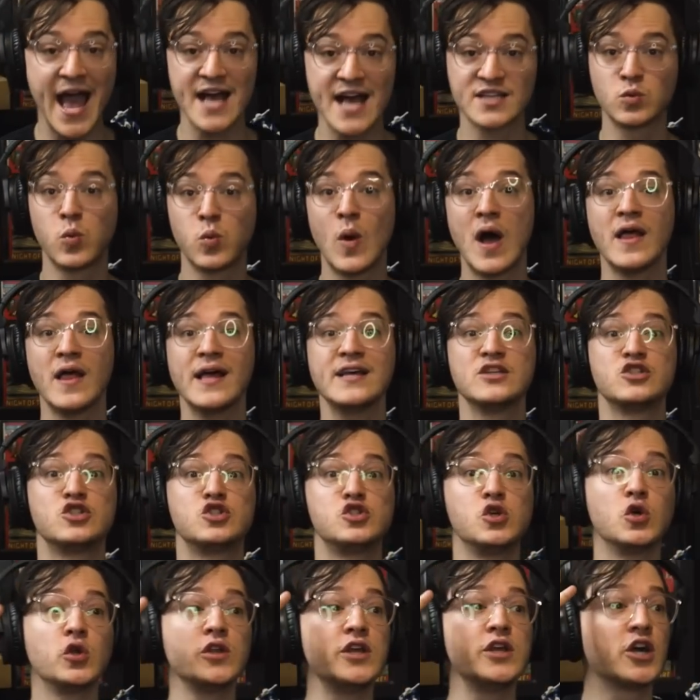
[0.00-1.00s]
as well as
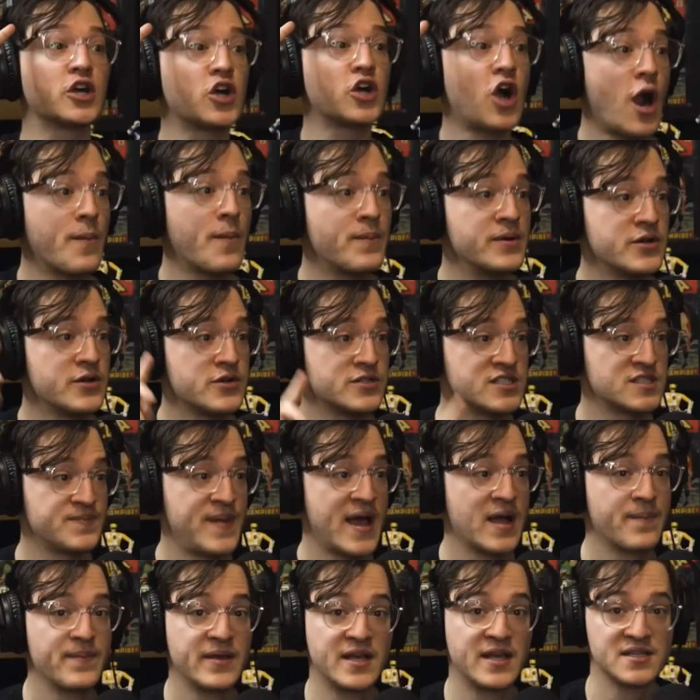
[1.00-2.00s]
Julia Carpenter's
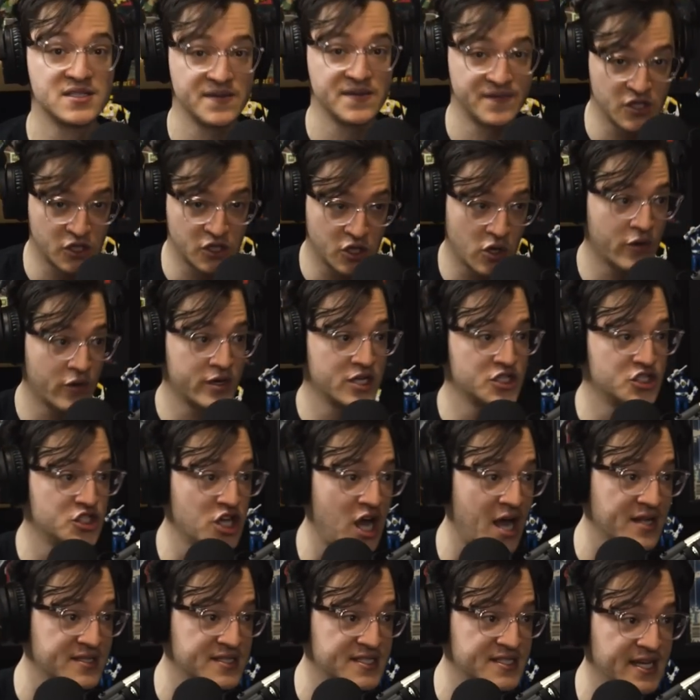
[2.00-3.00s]
spec because of Dakota
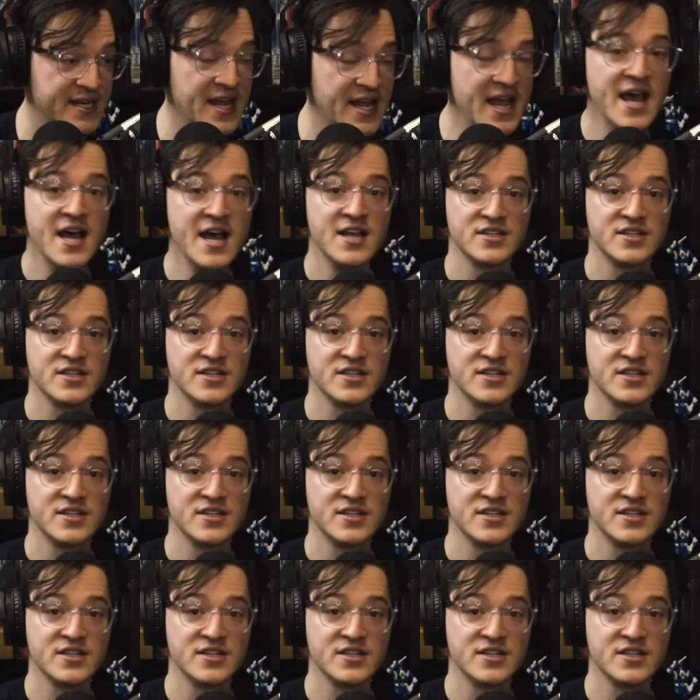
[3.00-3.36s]
Johnson.